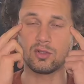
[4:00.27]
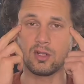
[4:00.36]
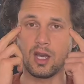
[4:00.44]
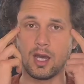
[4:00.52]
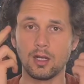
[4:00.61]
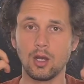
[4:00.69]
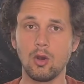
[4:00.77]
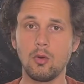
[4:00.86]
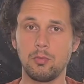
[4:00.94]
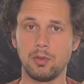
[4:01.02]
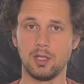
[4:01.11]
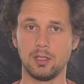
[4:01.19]
not
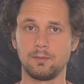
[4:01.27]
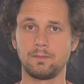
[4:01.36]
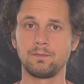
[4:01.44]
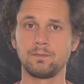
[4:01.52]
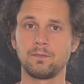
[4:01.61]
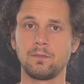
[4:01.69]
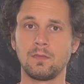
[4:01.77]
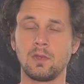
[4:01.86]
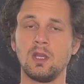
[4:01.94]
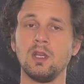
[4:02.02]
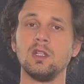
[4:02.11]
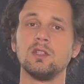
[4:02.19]
open.
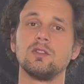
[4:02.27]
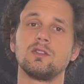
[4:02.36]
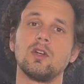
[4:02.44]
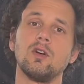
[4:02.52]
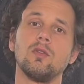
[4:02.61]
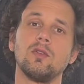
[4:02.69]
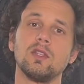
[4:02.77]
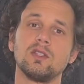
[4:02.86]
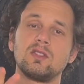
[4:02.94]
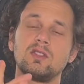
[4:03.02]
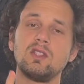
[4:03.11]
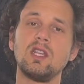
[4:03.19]
So the
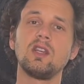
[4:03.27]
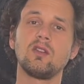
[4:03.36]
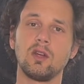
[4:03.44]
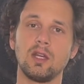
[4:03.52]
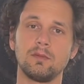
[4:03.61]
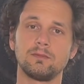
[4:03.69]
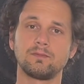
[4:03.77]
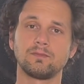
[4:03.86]
secret